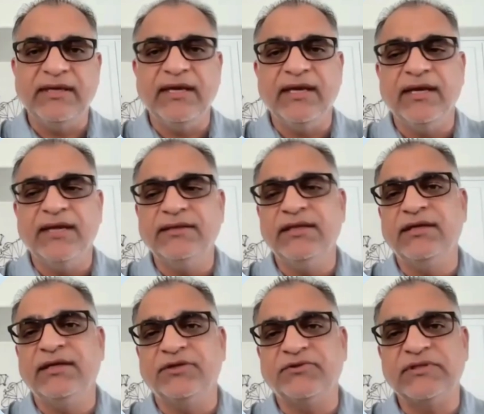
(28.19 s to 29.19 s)
Uh, did
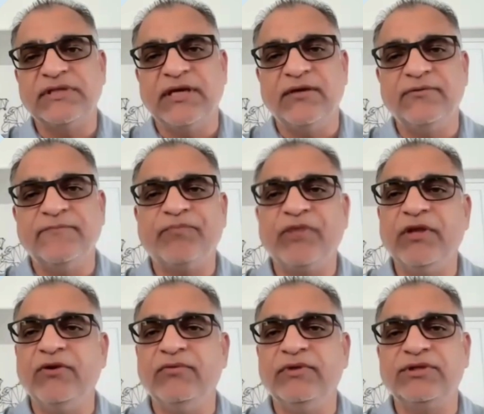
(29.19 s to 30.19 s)
an ultrasound, you
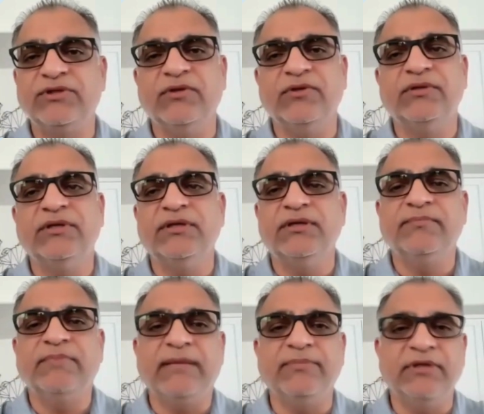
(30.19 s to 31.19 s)
know, which showed
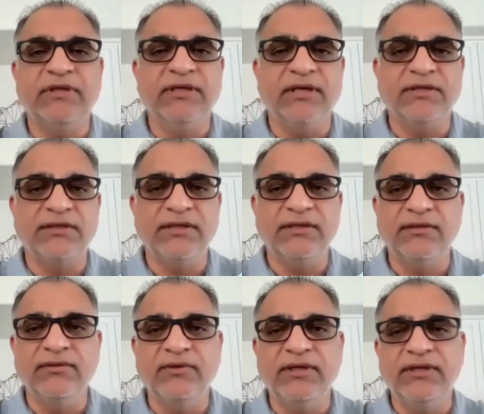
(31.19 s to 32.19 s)
her popliteal artery
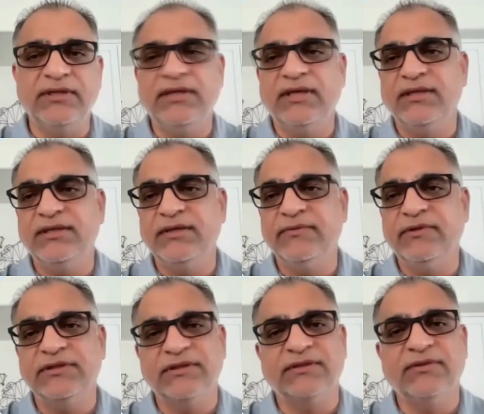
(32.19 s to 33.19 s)
occluded and the
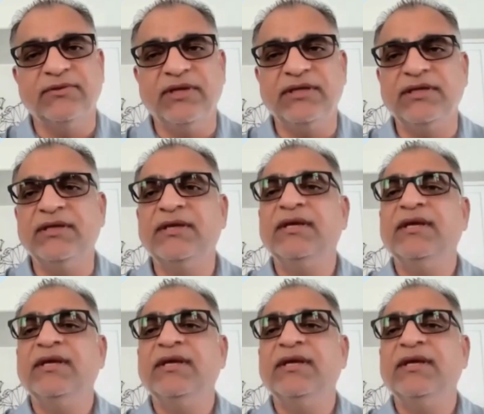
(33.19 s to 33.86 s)
tibials occluded.